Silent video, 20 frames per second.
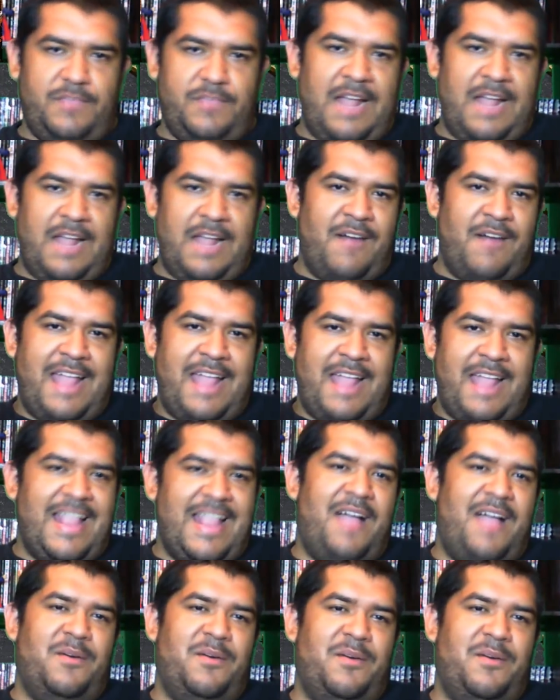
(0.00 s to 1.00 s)
right
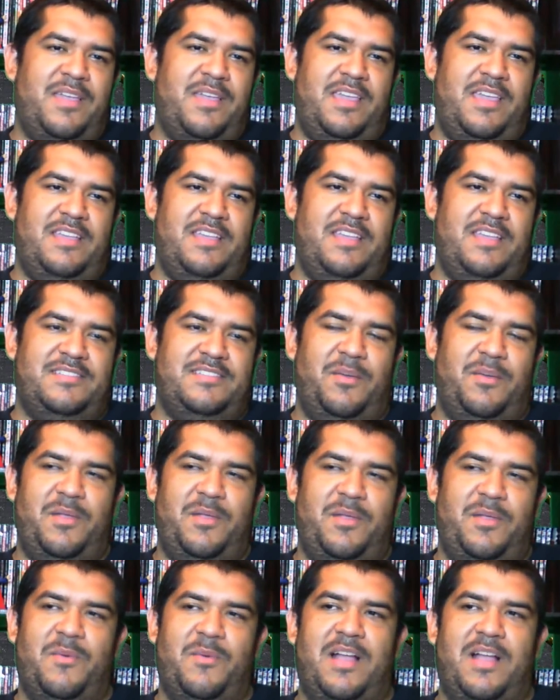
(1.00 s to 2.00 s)
now he is the
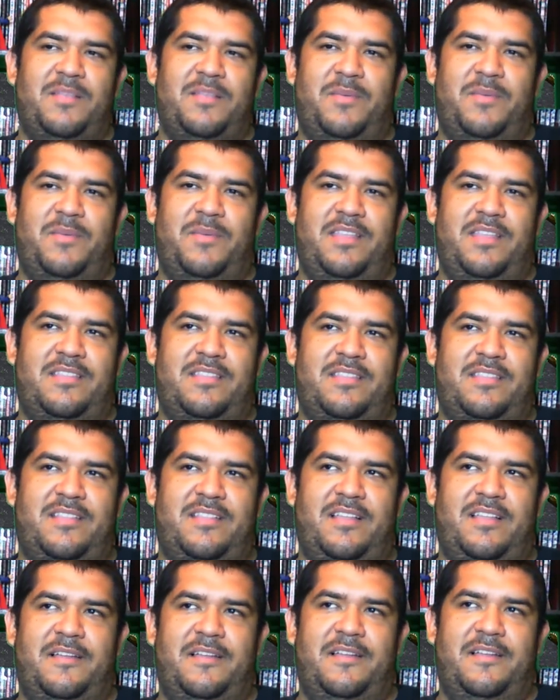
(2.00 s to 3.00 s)
only one with
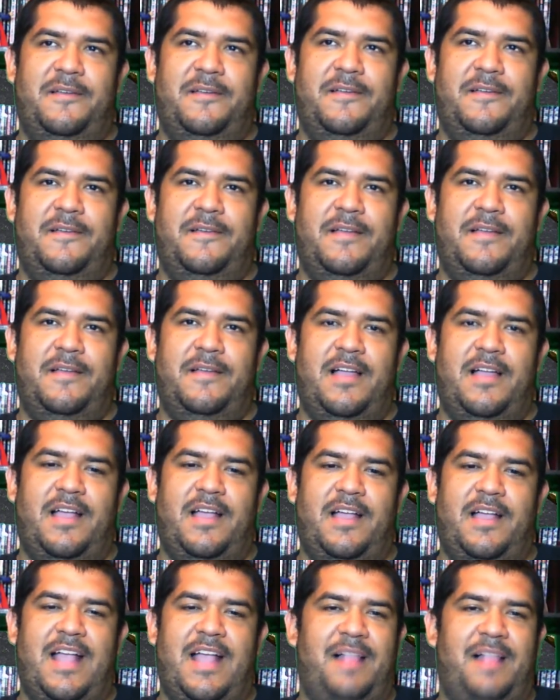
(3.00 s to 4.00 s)

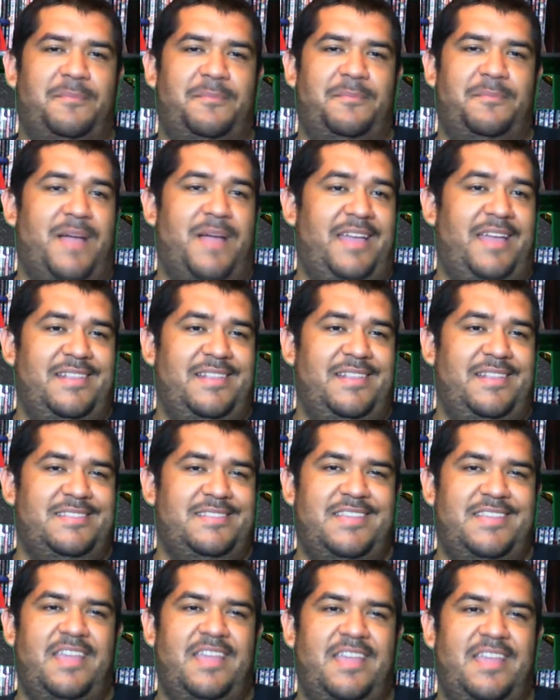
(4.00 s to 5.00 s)
a calm mind,
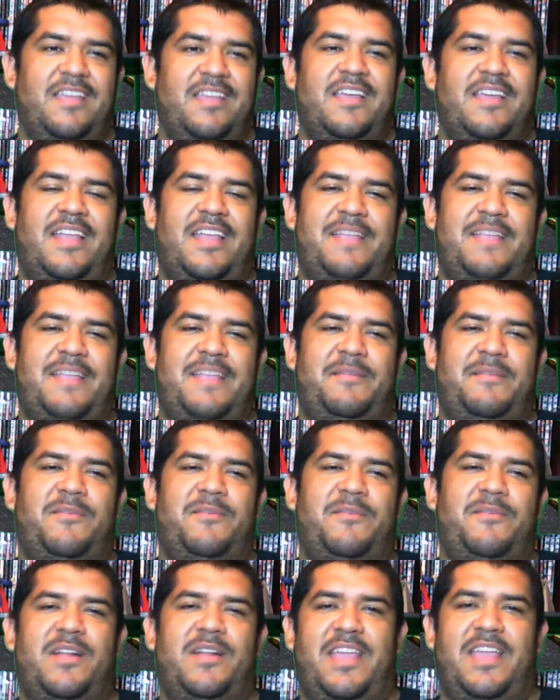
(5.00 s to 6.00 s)
let's say, and
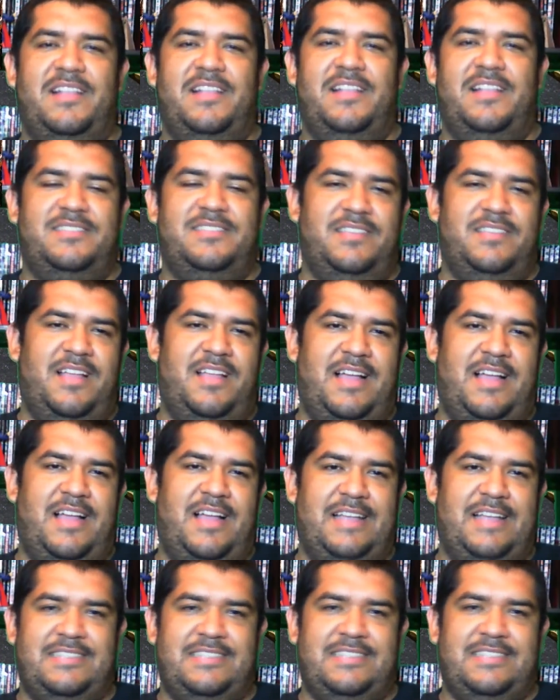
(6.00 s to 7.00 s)
everybody else
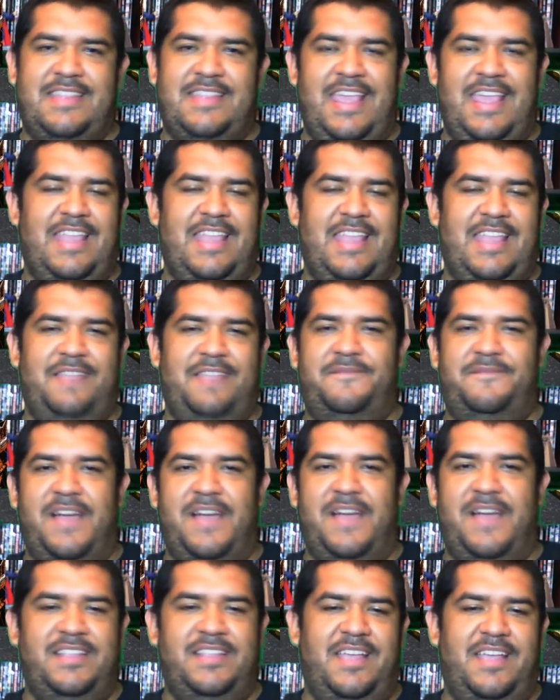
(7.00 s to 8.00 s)
has thinking and
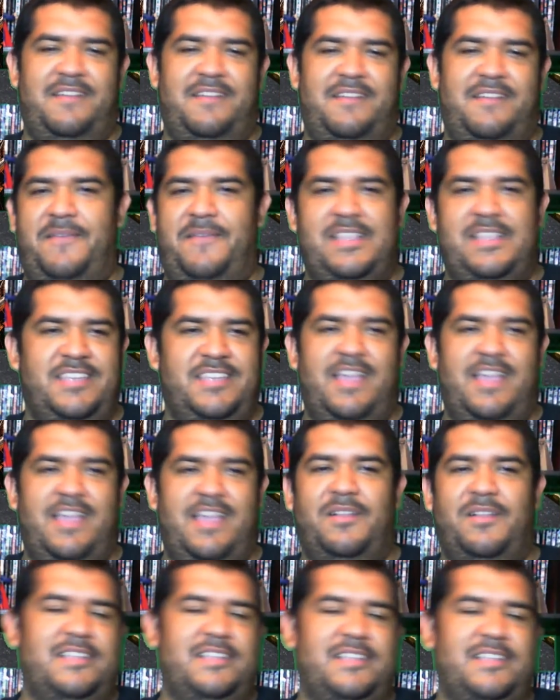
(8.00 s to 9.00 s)
fighting and revenging
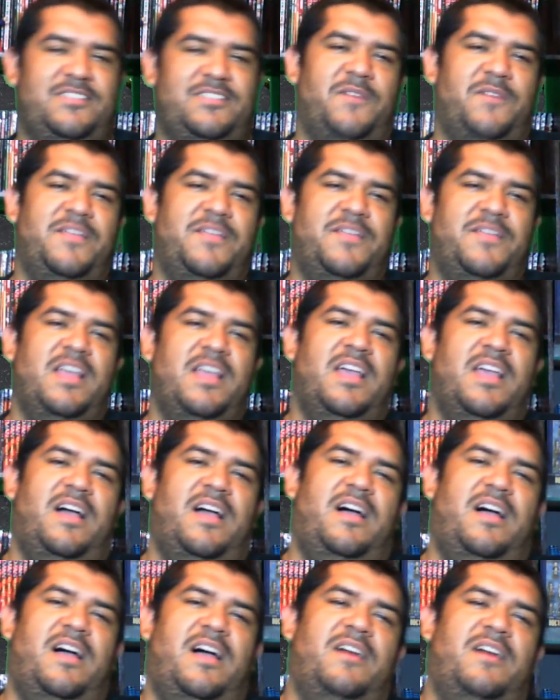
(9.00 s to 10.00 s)
and all that stuff
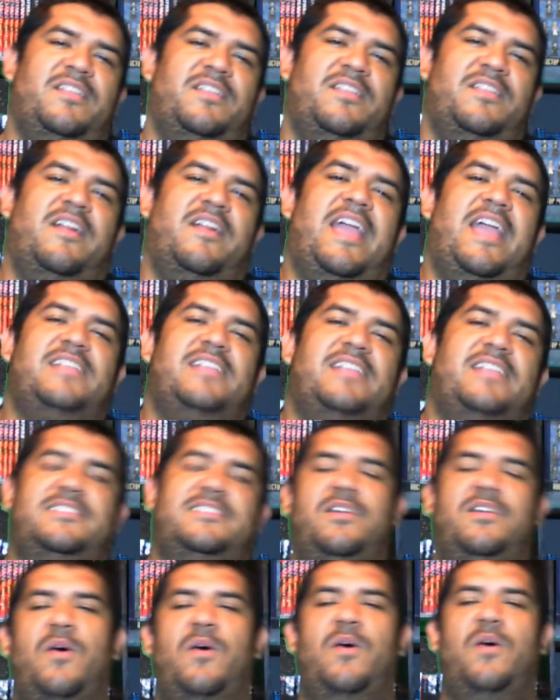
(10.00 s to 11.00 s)
on their heads.
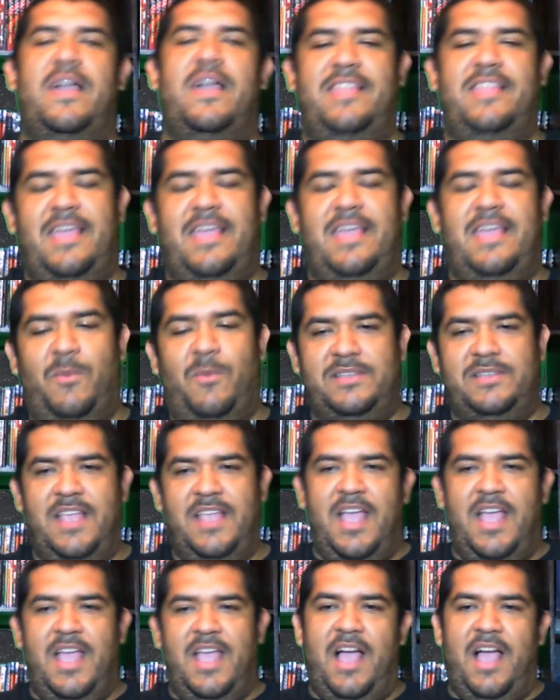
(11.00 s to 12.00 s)
So I think it
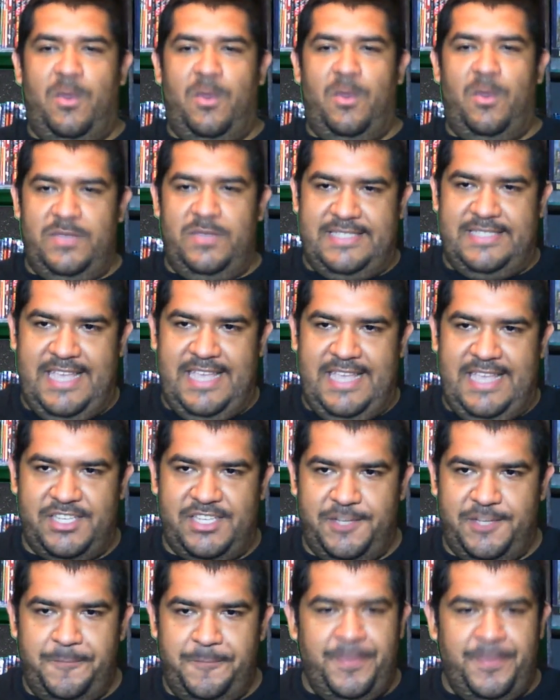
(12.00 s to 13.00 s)
was a good
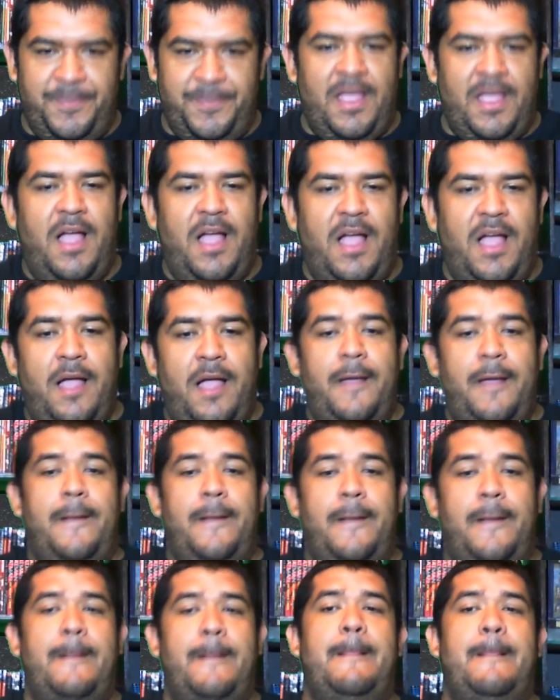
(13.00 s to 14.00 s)
decision.
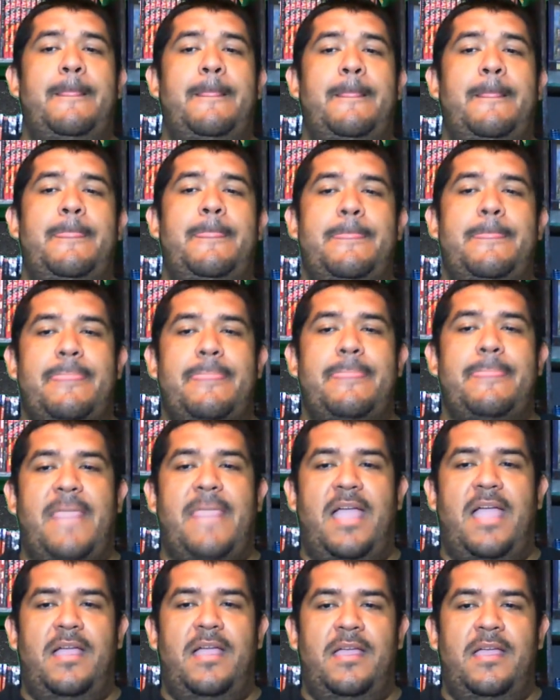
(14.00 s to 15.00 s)

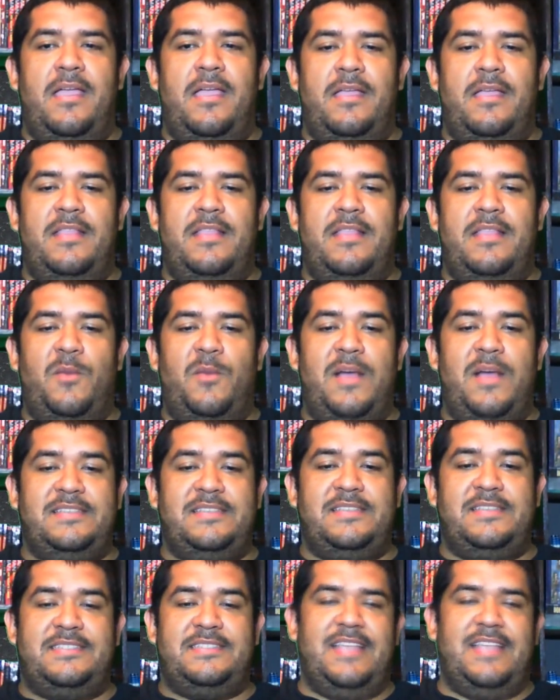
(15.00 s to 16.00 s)
There
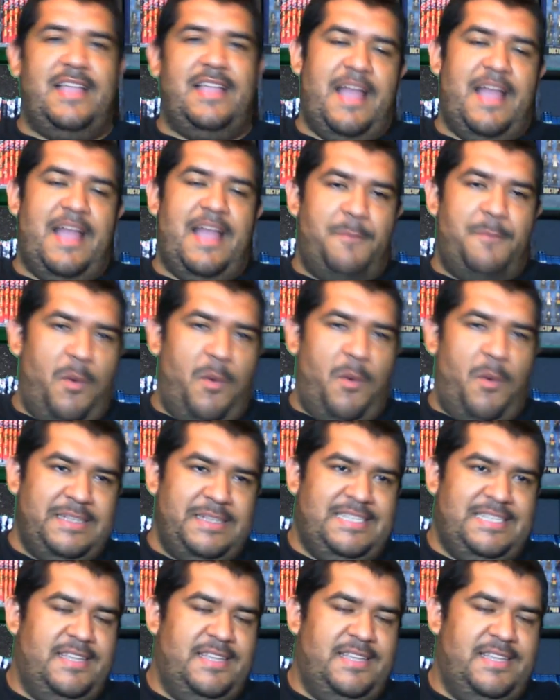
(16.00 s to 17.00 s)
was a
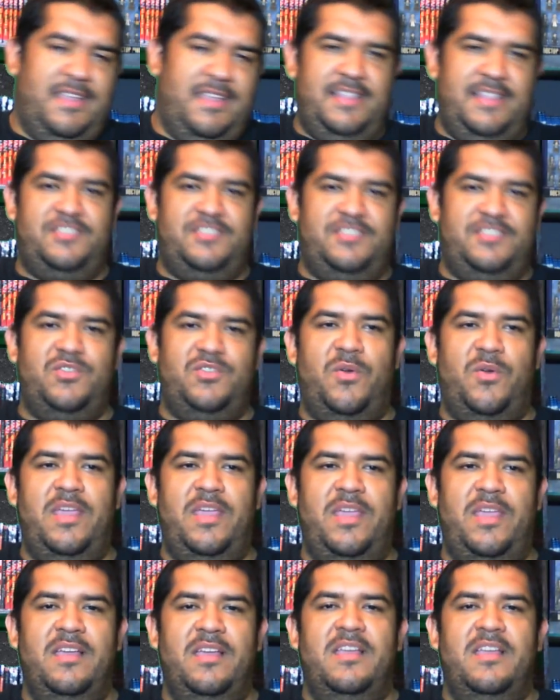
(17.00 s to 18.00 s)
moment in the
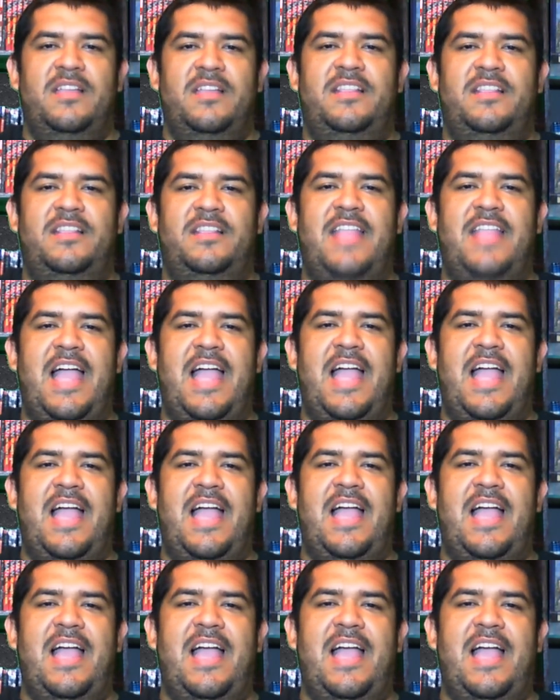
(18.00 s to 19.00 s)
story
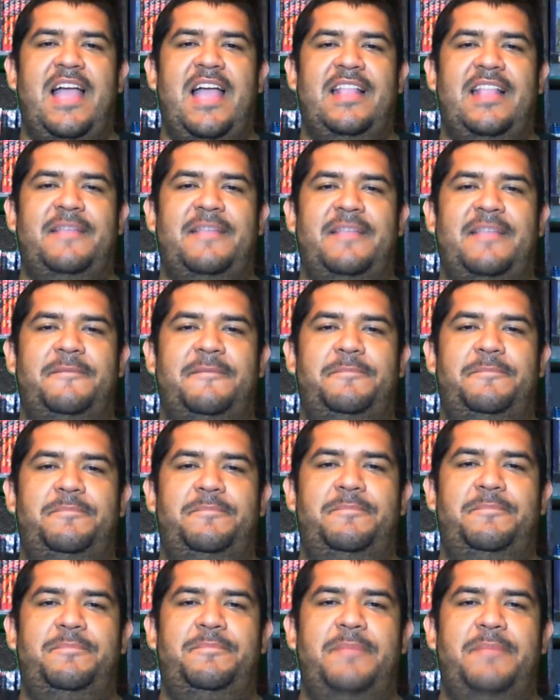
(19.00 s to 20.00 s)
that
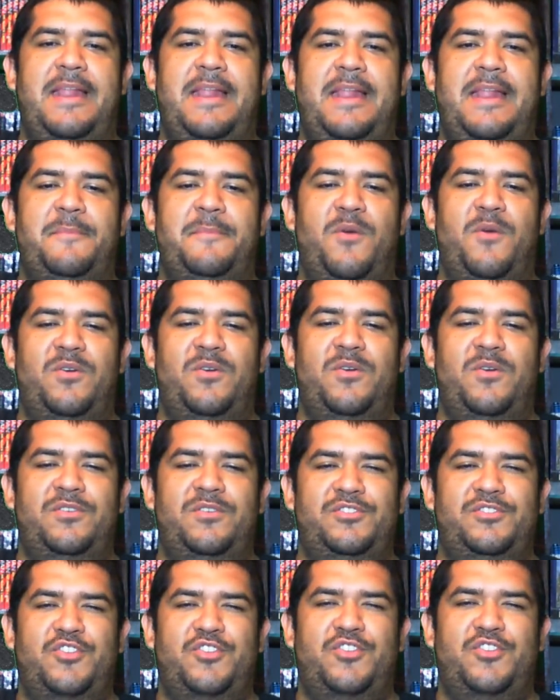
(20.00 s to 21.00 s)
pretty
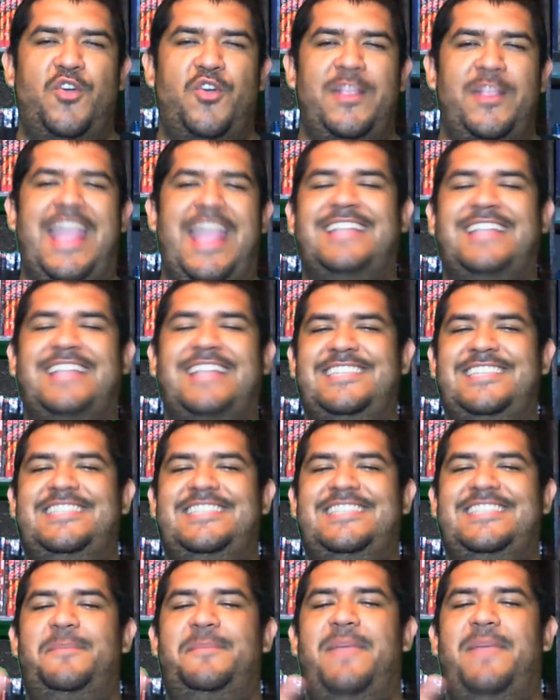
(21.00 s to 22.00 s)
much
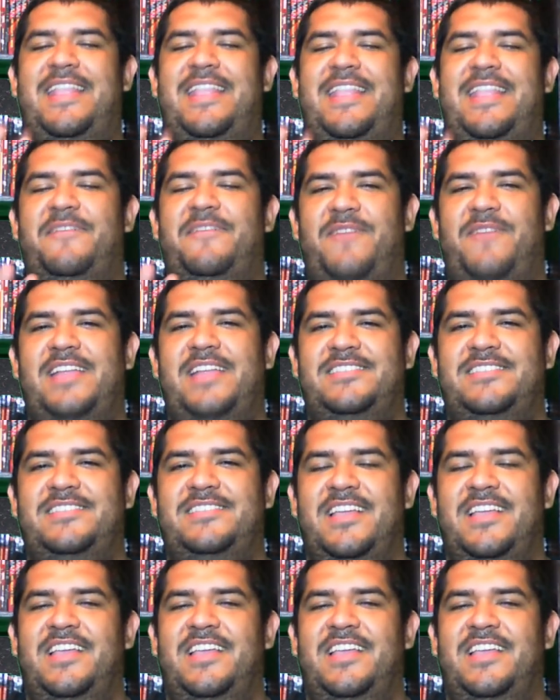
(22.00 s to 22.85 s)
connected the main event